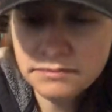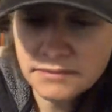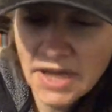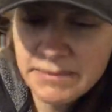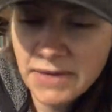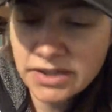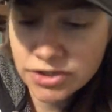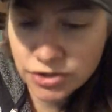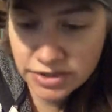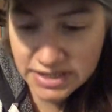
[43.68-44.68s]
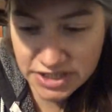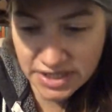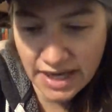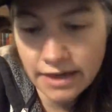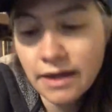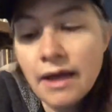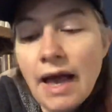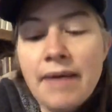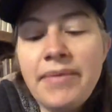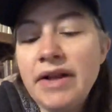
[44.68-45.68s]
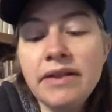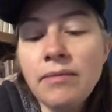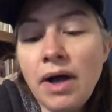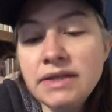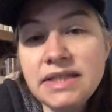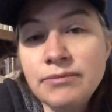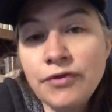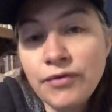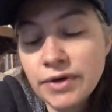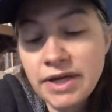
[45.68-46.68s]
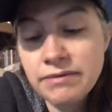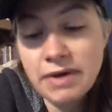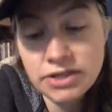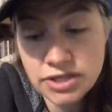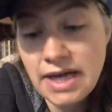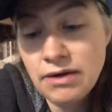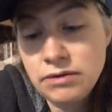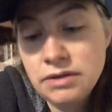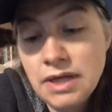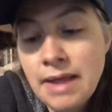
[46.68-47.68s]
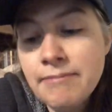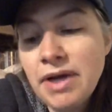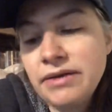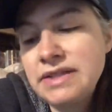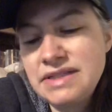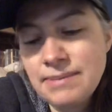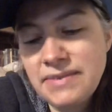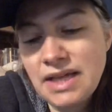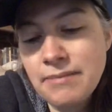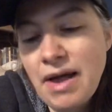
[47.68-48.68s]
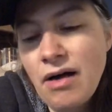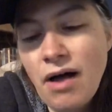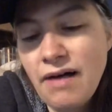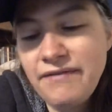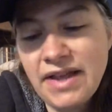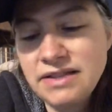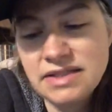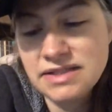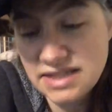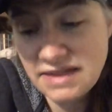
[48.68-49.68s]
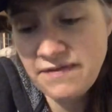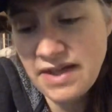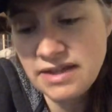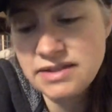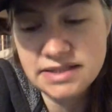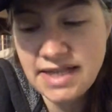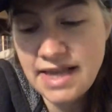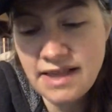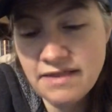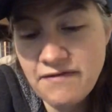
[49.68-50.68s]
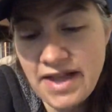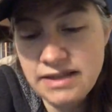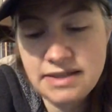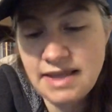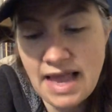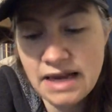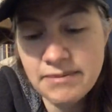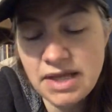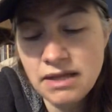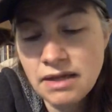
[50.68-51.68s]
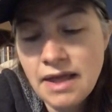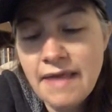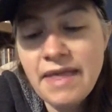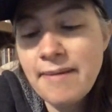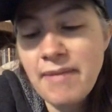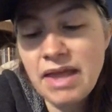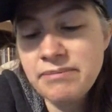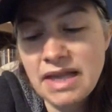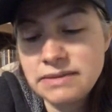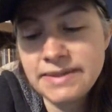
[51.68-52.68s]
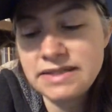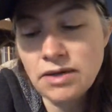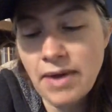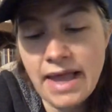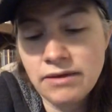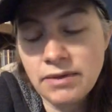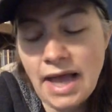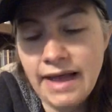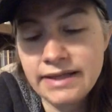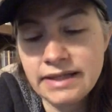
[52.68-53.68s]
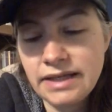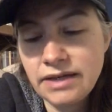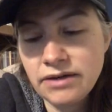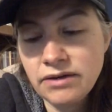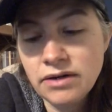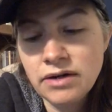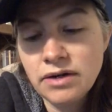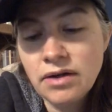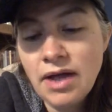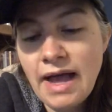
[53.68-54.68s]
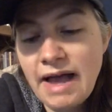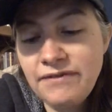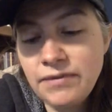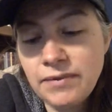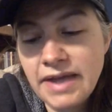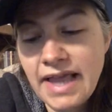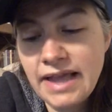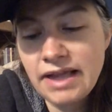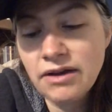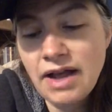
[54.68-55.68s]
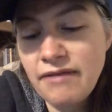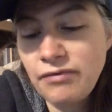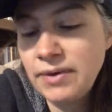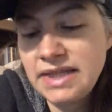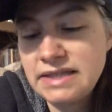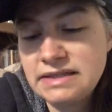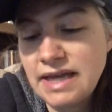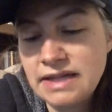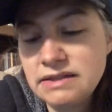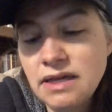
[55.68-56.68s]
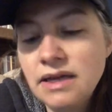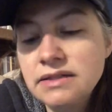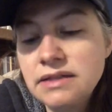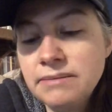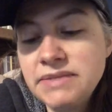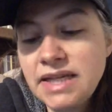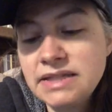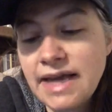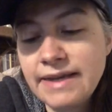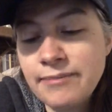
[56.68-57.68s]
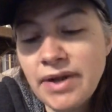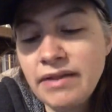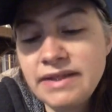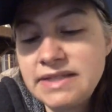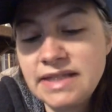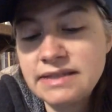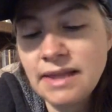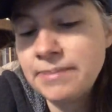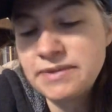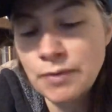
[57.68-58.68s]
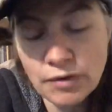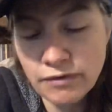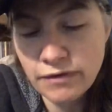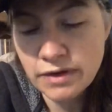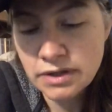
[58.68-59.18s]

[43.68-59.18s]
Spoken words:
I'm not sure, she said. I barely walked in before he rushed out, muttering something about offense and defense and taking the fight to the enemy. That man makes me so angry I can't hear half of what he says. Some days I can barely see his lips move.